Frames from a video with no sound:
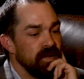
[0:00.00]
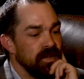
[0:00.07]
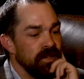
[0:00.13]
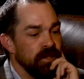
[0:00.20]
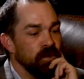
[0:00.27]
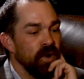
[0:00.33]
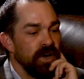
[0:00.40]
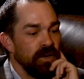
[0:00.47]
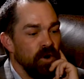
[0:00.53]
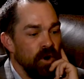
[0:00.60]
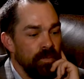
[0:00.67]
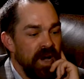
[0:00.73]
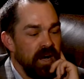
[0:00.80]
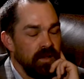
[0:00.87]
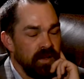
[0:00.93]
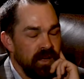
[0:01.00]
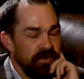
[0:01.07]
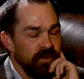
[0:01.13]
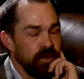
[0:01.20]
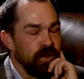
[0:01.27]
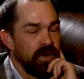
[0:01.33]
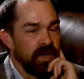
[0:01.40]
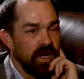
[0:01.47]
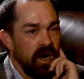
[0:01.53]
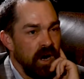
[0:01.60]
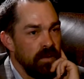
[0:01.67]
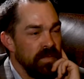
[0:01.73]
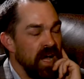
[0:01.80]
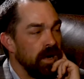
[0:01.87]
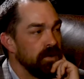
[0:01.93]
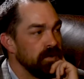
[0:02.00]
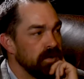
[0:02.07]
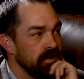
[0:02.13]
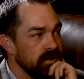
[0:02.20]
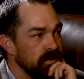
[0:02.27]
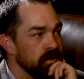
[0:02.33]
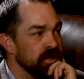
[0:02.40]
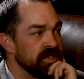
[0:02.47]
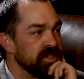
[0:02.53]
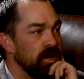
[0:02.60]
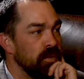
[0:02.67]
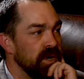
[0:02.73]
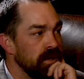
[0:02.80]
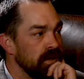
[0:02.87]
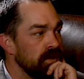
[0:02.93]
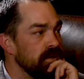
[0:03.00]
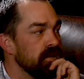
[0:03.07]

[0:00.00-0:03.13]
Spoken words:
You want to know about love, you go to combat with someone,